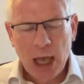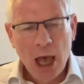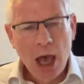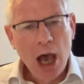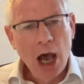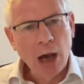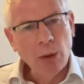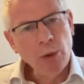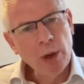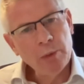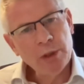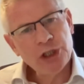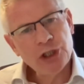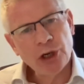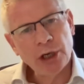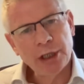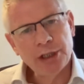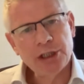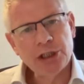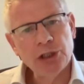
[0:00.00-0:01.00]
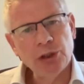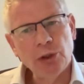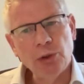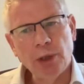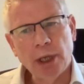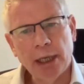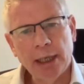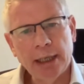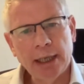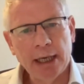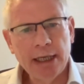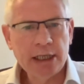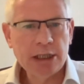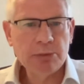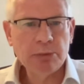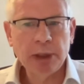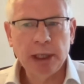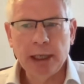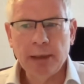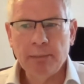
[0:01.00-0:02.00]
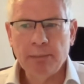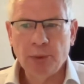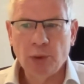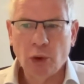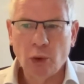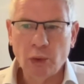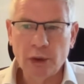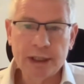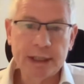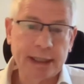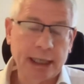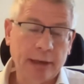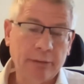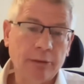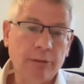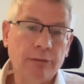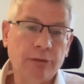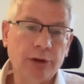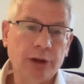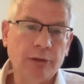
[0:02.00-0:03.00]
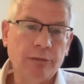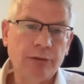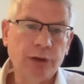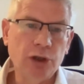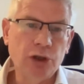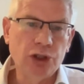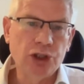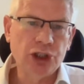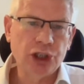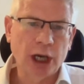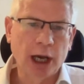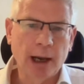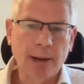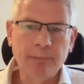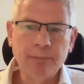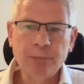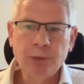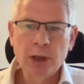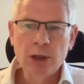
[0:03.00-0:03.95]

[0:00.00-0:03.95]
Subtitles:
And when we're trying to engage people with saving for the future,